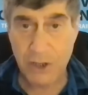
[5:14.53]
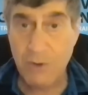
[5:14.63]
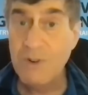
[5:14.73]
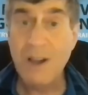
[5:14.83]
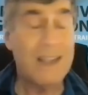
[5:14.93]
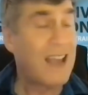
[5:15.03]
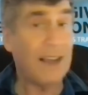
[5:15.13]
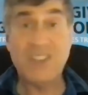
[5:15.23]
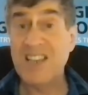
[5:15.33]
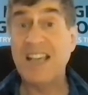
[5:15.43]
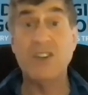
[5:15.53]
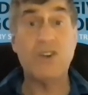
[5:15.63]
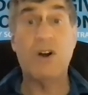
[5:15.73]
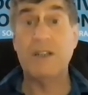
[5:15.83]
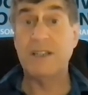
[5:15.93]
you know i say
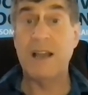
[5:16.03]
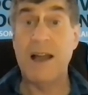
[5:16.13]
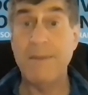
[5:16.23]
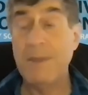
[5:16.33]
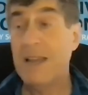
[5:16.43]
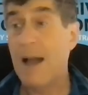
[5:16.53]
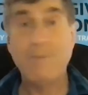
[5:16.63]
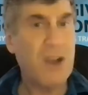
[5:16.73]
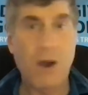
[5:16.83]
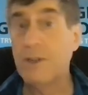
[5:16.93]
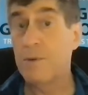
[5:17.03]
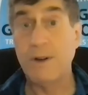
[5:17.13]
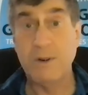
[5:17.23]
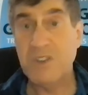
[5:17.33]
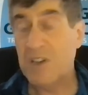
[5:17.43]
this all the time i'm the only
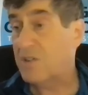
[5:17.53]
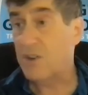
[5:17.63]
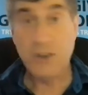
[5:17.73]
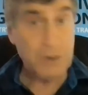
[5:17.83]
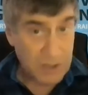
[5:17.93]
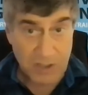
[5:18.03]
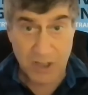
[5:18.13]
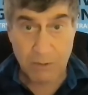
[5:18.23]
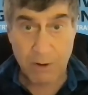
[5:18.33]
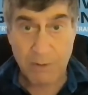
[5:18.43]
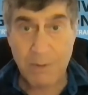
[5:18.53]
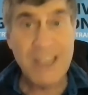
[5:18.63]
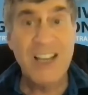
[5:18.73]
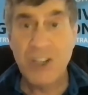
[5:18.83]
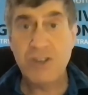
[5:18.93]
one who says it you can disagree with
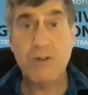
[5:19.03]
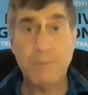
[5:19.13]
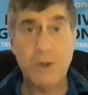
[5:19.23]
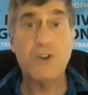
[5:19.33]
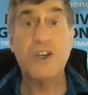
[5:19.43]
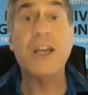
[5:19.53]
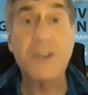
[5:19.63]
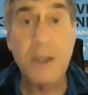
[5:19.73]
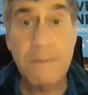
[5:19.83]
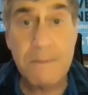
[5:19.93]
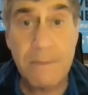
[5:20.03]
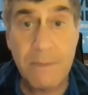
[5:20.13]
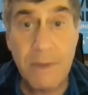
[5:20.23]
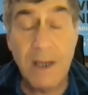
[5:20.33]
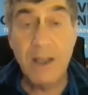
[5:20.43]
me scripts are shit
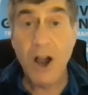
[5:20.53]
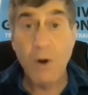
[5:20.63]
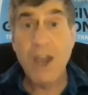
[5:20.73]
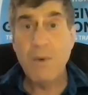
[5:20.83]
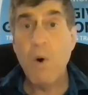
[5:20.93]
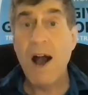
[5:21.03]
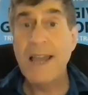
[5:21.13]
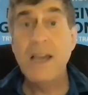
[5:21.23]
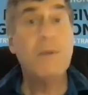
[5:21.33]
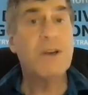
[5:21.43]
Okay, why?